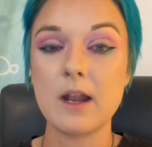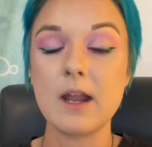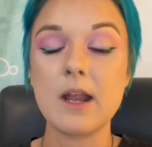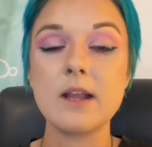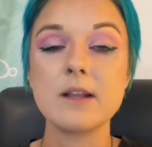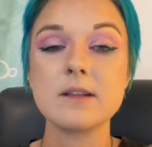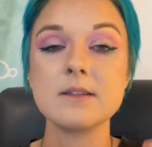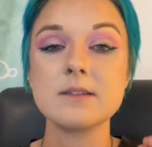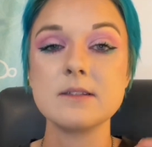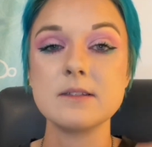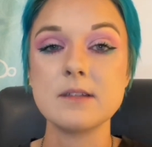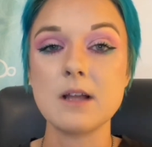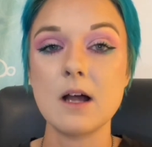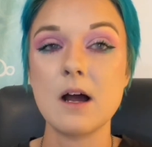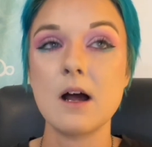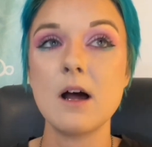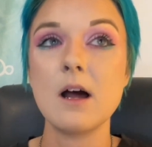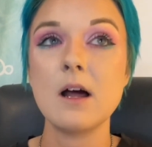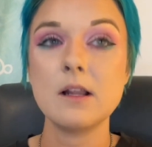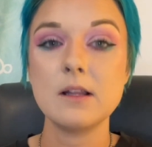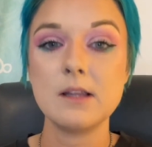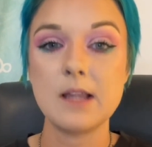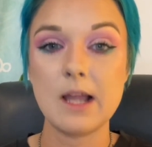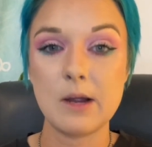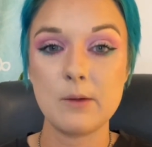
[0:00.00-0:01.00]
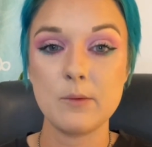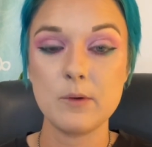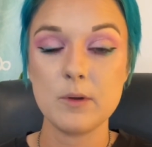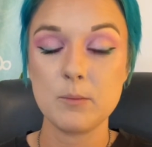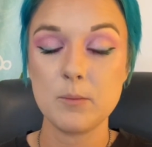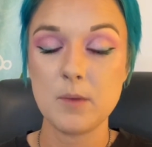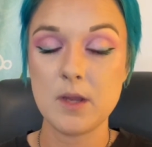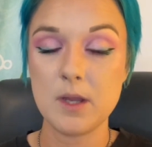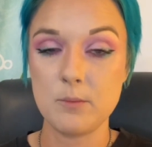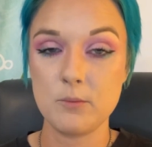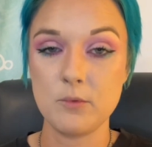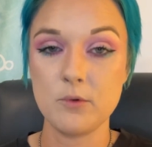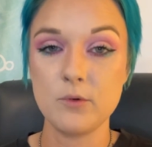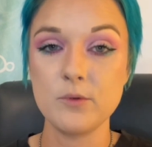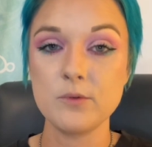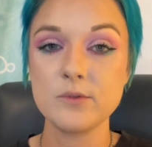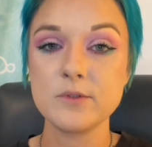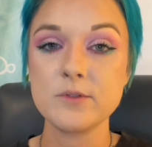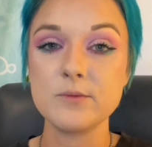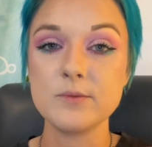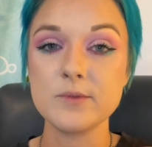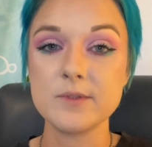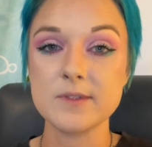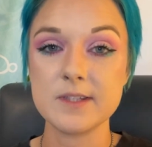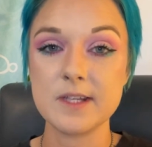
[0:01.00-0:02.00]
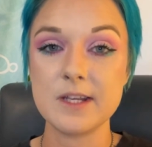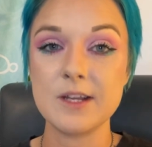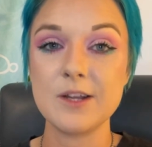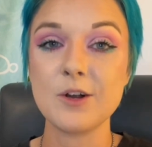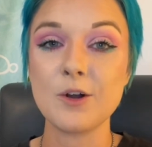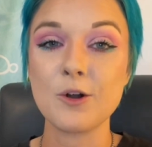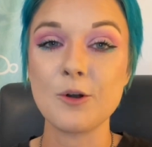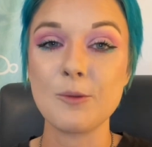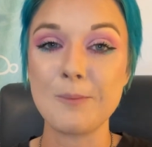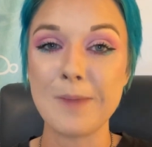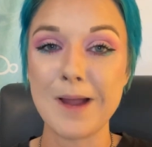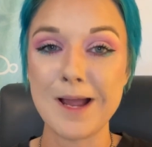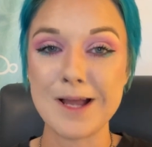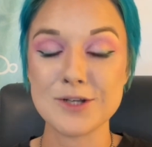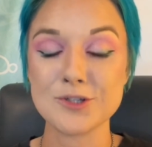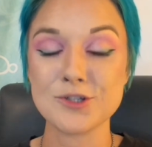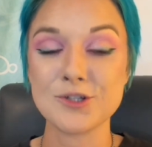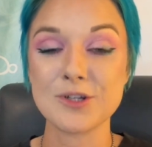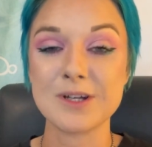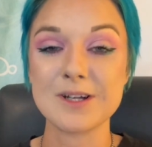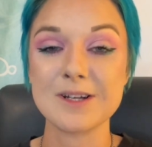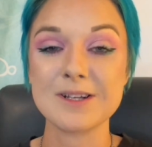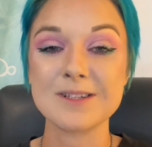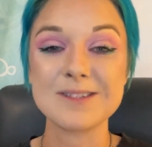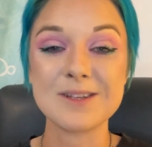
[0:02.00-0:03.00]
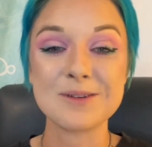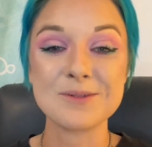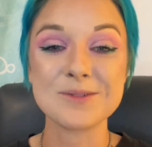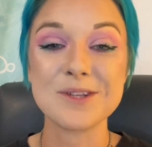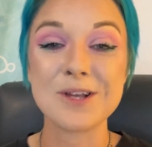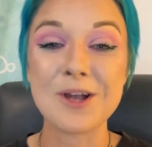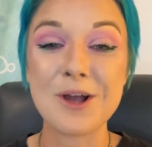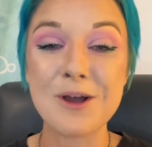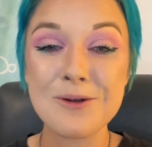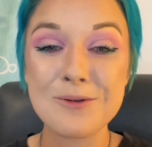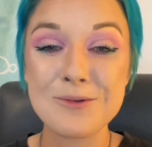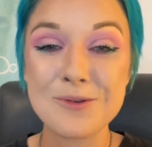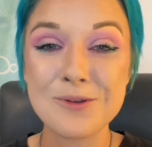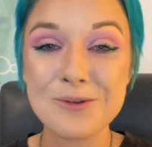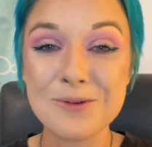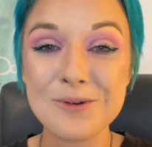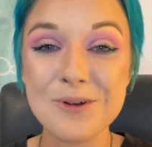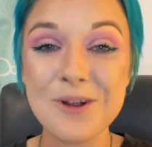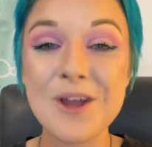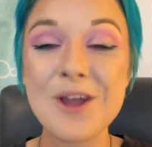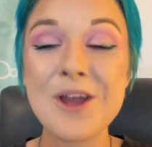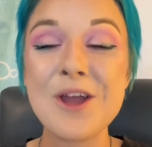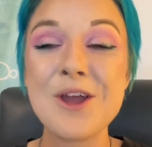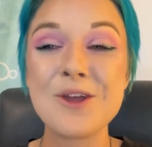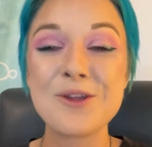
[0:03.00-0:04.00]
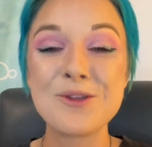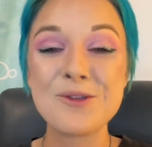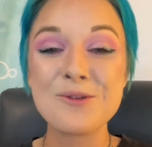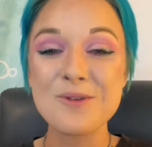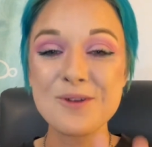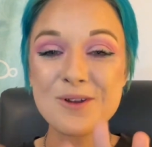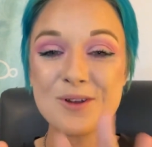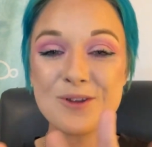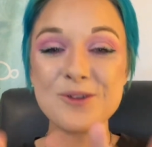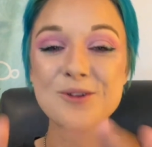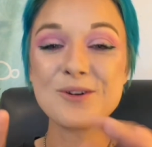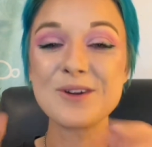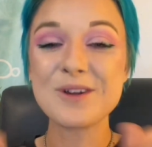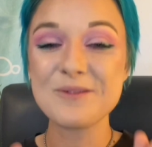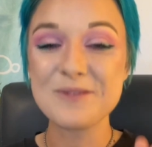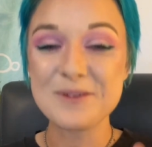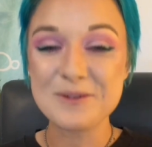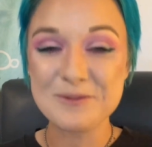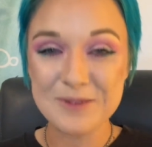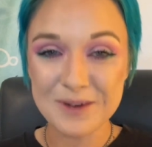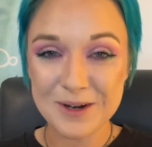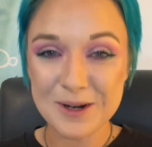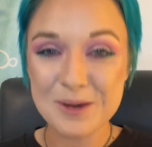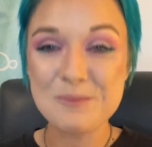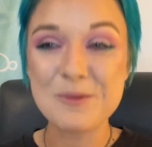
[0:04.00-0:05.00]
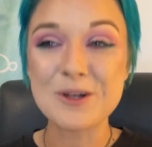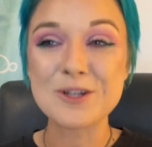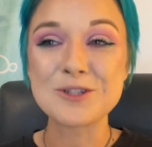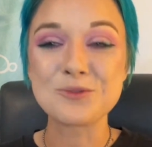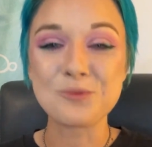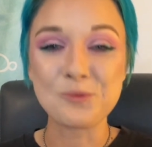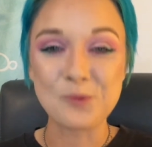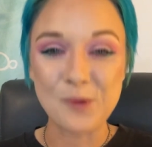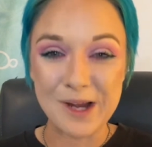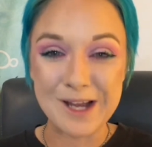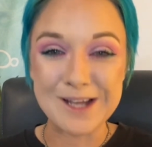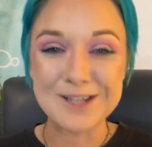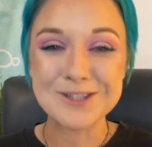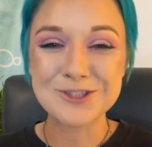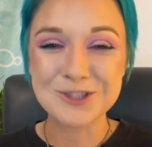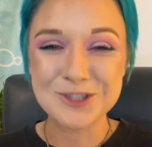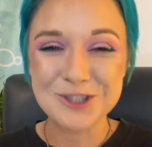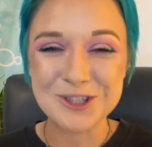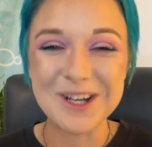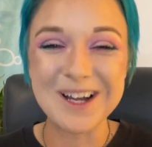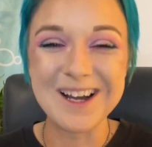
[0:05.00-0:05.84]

It's not allowing people to see her magic. Cause I was like, oh, you're giving very much witch.